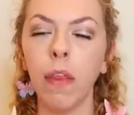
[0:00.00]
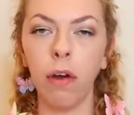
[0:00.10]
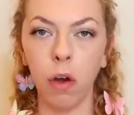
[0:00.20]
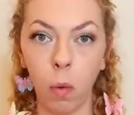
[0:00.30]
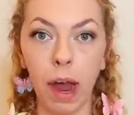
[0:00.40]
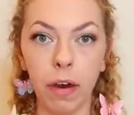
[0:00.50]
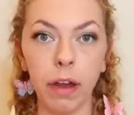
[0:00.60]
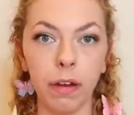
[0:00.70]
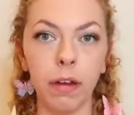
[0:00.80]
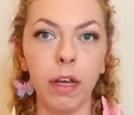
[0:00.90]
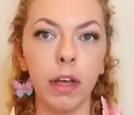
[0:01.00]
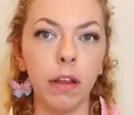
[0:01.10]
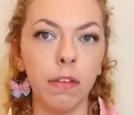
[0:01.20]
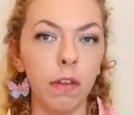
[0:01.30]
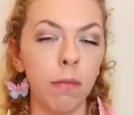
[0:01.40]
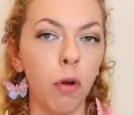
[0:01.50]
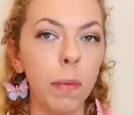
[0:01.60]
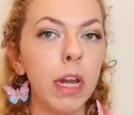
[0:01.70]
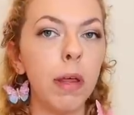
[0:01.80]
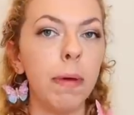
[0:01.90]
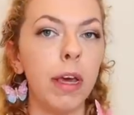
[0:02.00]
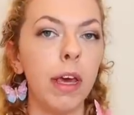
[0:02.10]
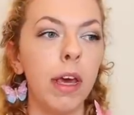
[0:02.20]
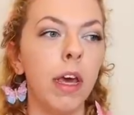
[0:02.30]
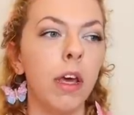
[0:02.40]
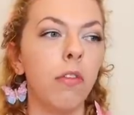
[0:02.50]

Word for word: They're Aquarian. So they're probably going to be,